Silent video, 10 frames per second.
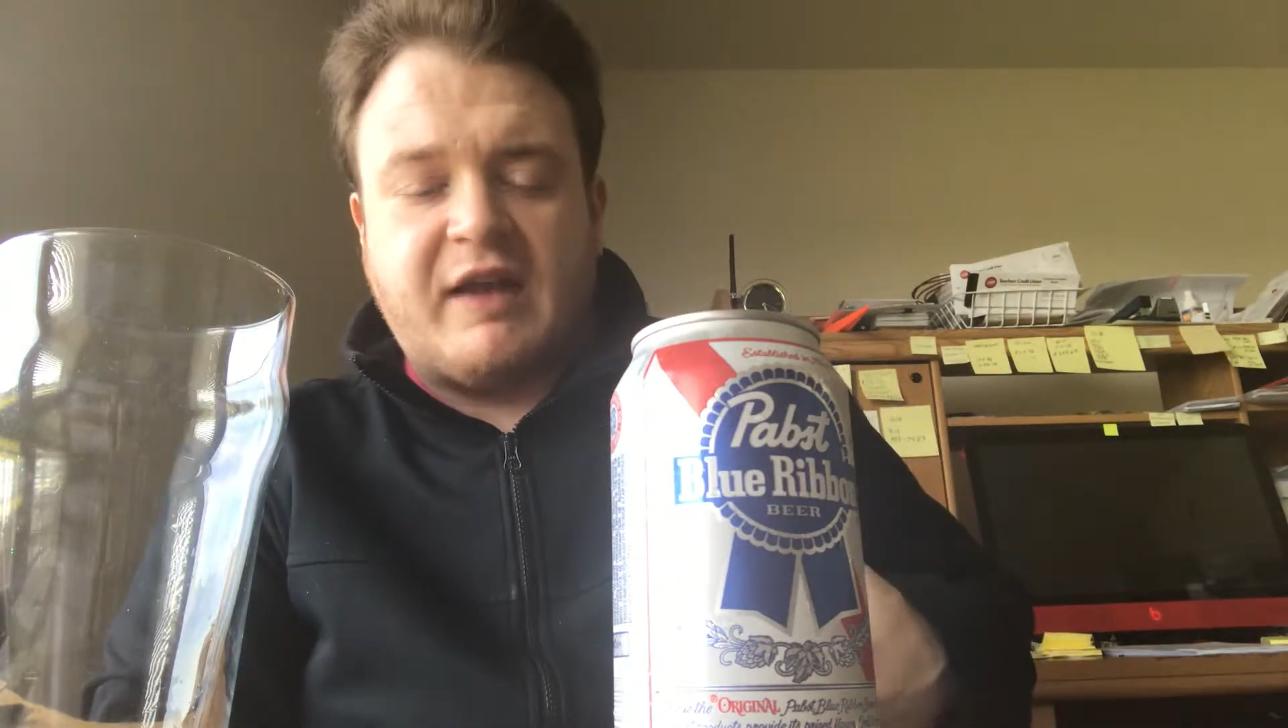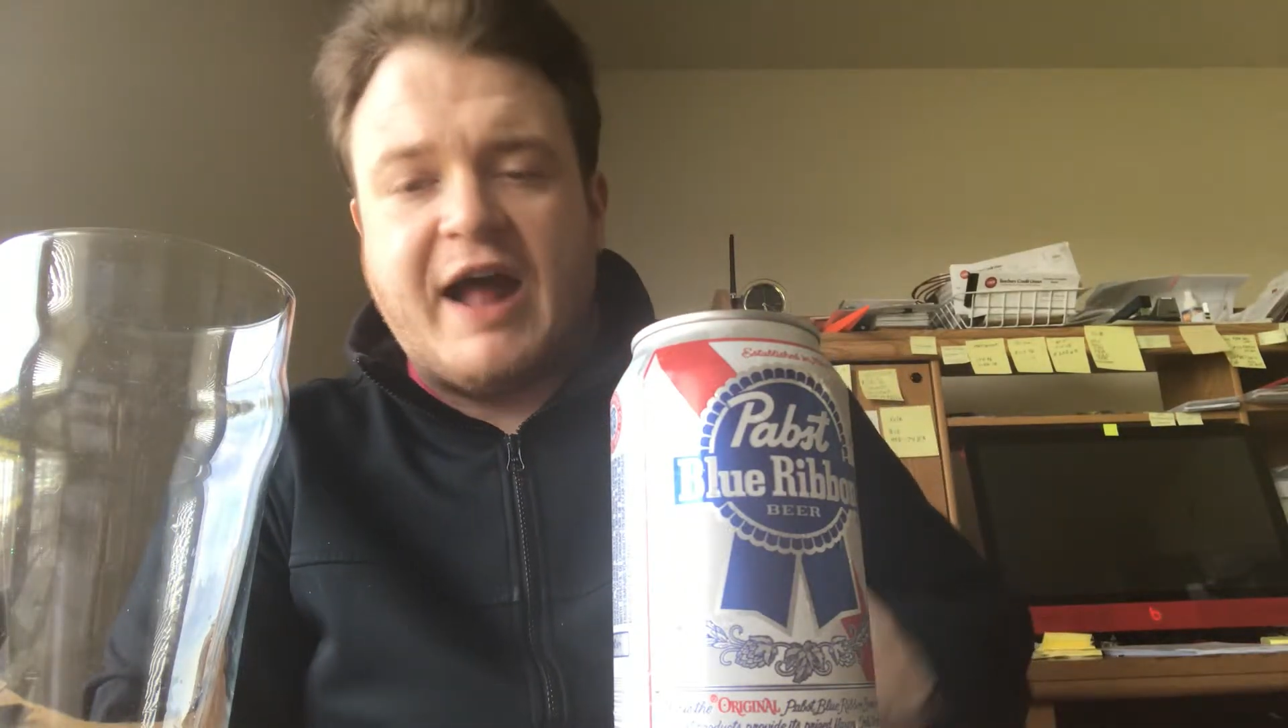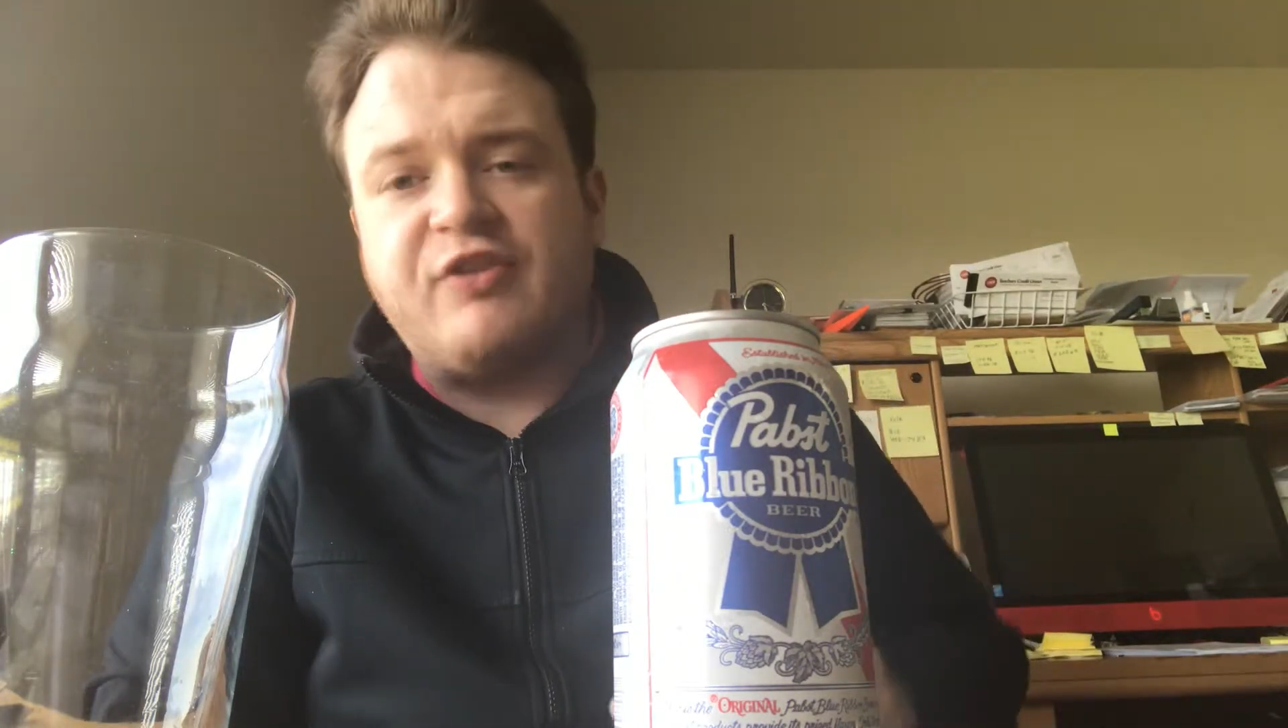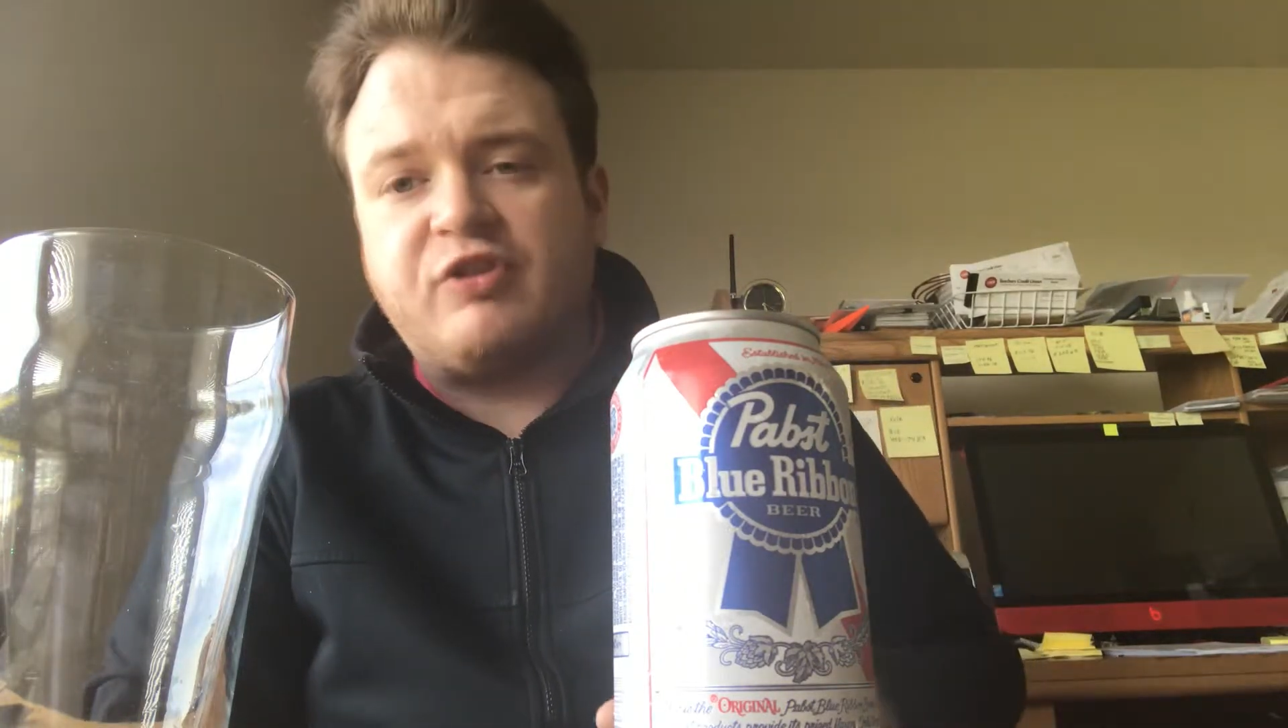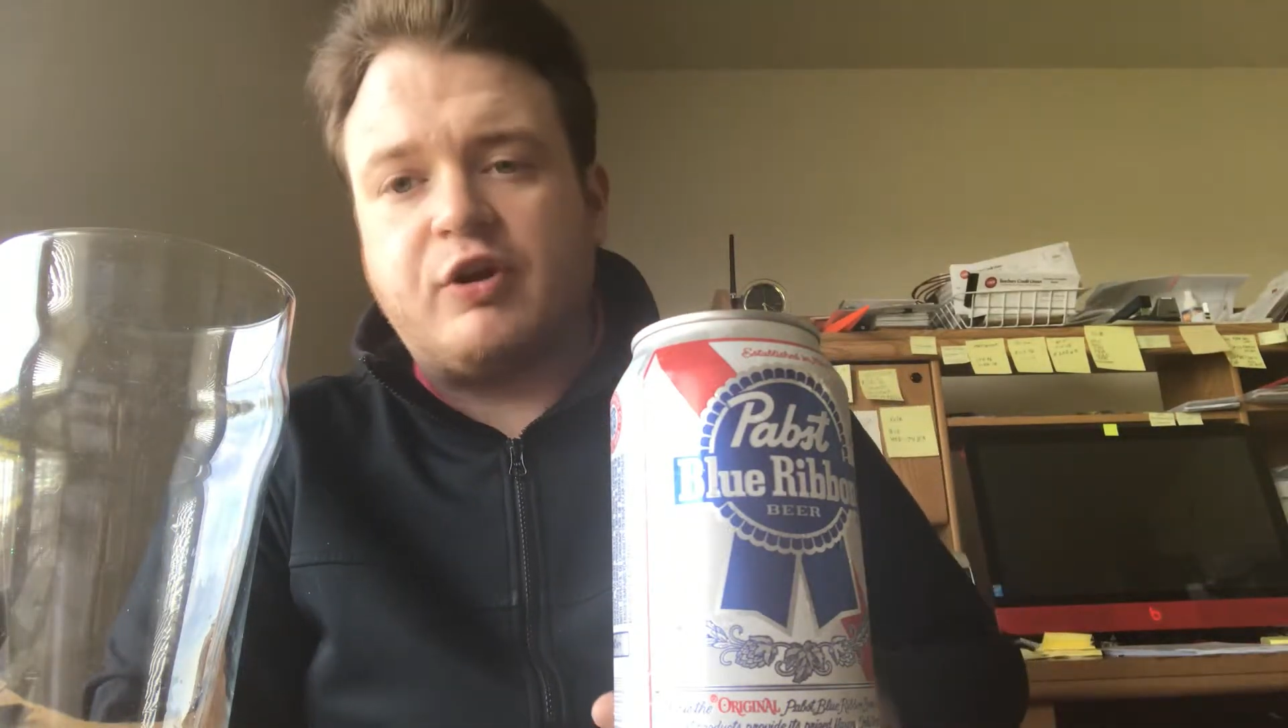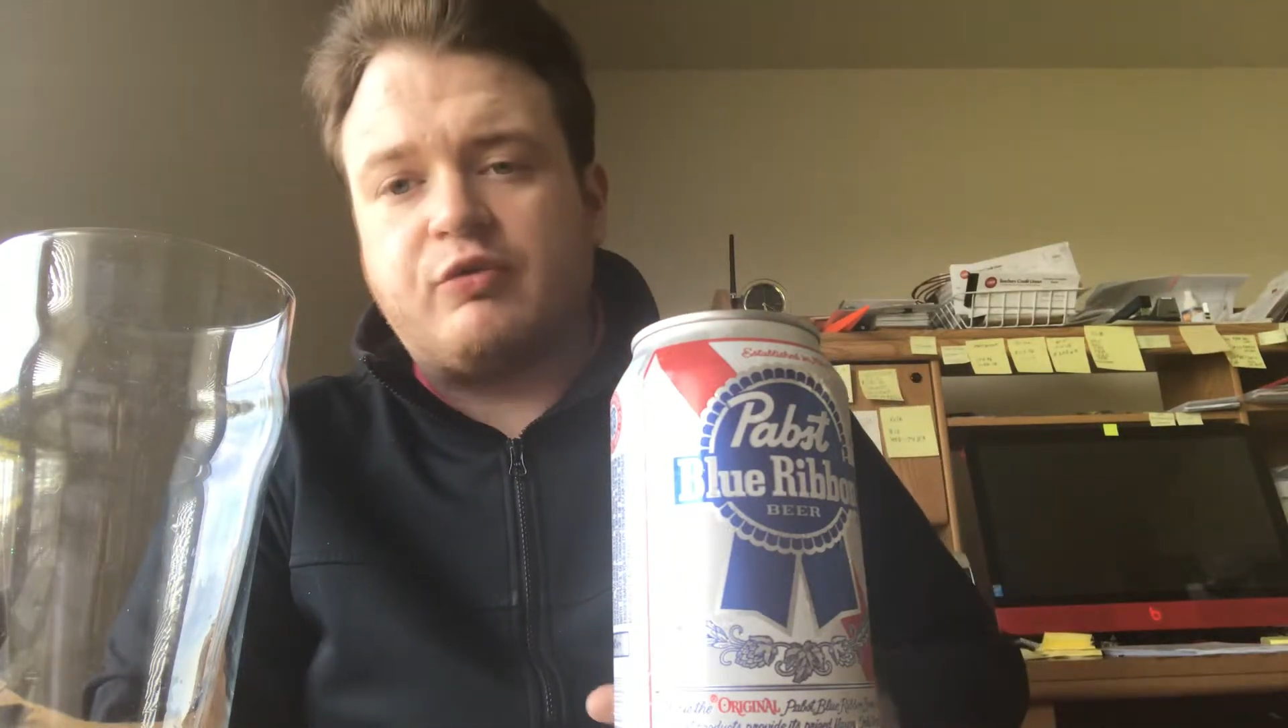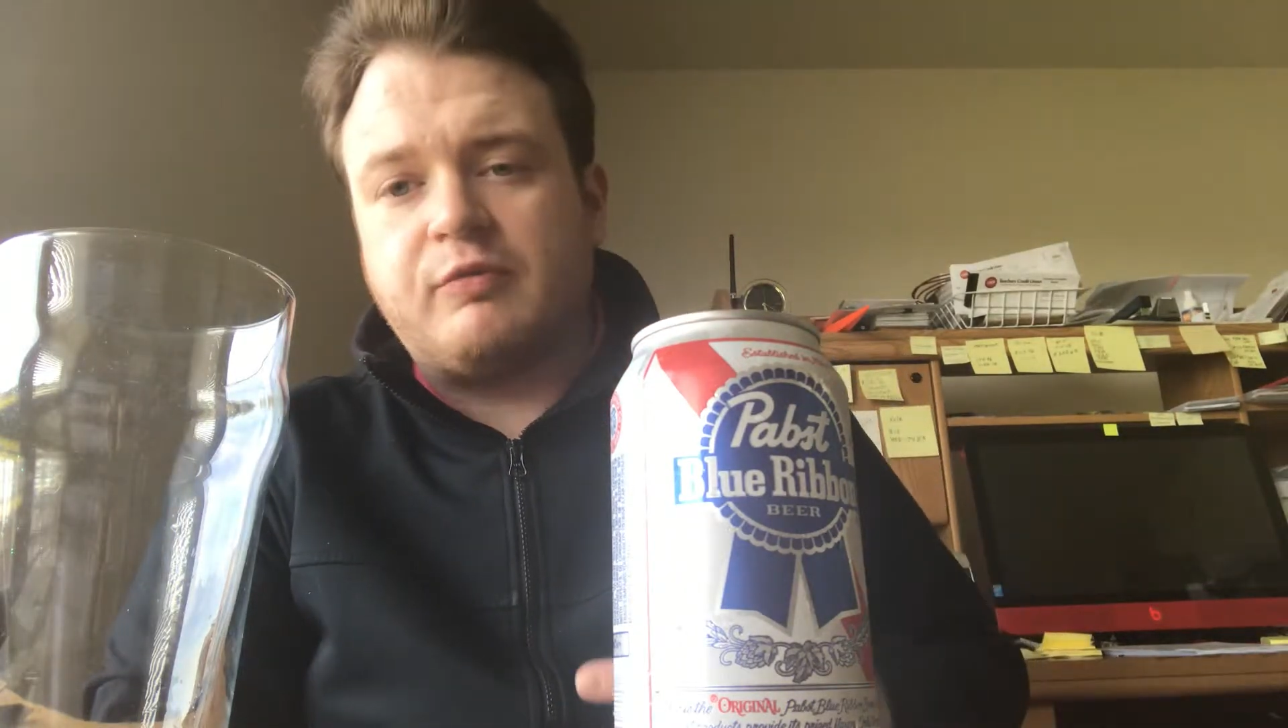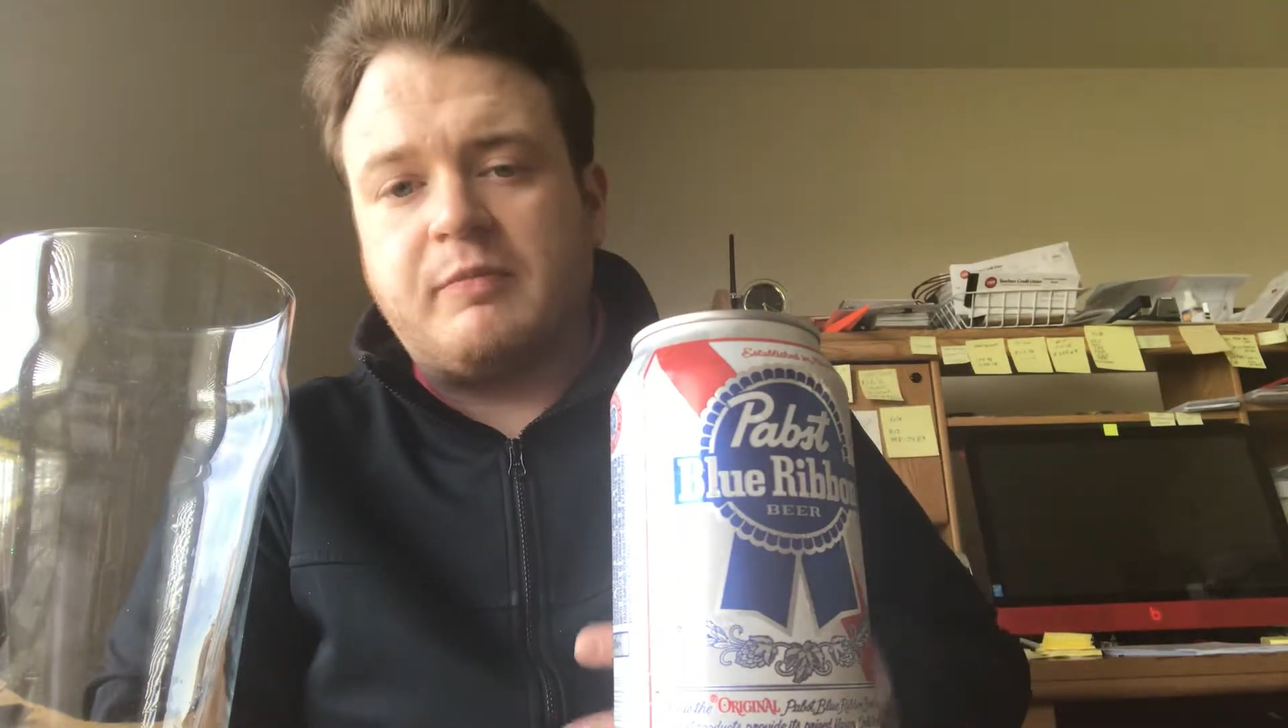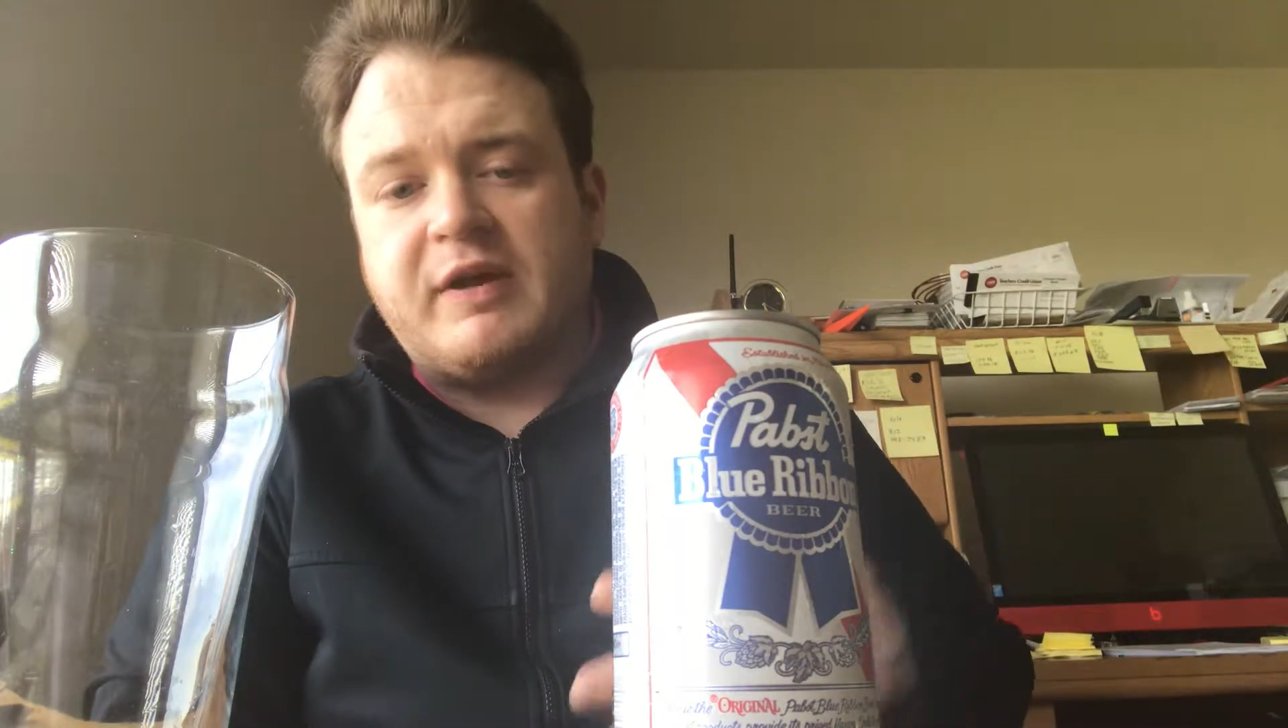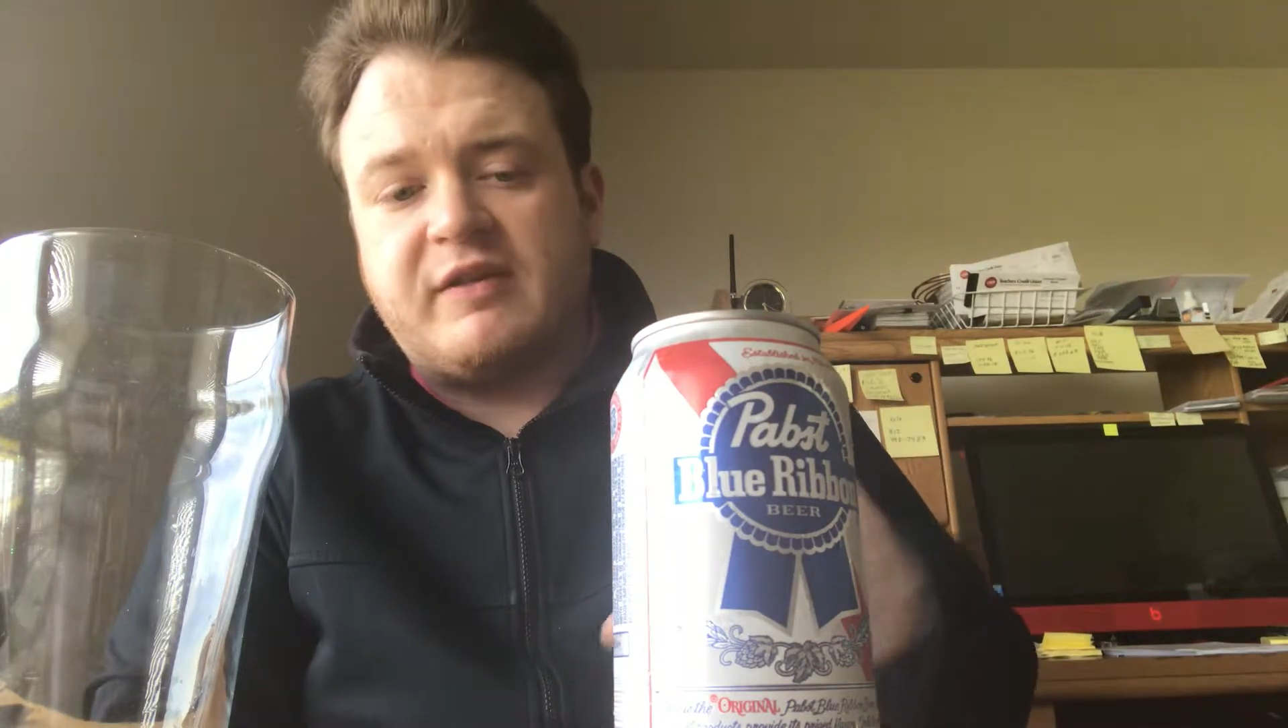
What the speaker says: adjunct would be,